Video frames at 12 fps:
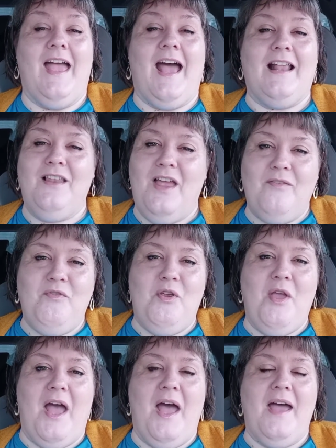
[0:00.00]
I love you
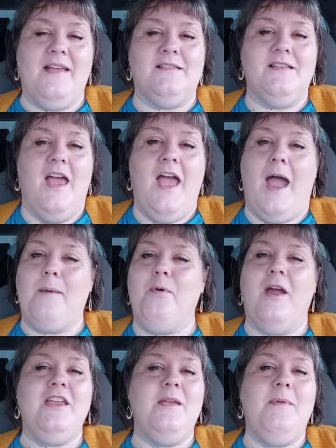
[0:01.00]
guys. I
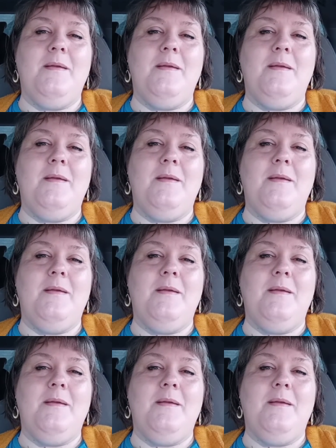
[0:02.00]
pray you